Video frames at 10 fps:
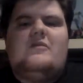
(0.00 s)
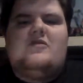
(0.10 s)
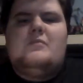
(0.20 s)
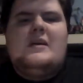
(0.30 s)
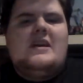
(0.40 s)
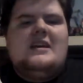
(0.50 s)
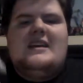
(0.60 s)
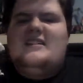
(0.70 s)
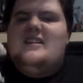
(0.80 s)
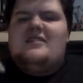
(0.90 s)
for me,
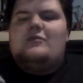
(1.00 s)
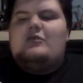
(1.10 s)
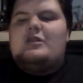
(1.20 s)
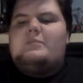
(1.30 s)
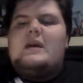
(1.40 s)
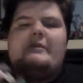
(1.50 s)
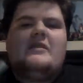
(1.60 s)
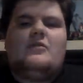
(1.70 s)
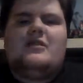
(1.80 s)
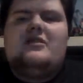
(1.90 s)
it doesn't work. Maybe
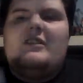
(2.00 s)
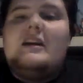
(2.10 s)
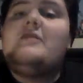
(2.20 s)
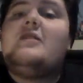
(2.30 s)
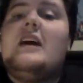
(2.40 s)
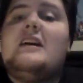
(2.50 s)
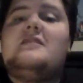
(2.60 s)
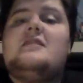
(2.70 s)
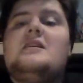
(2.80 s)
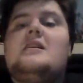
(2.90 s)
it works on the other guys.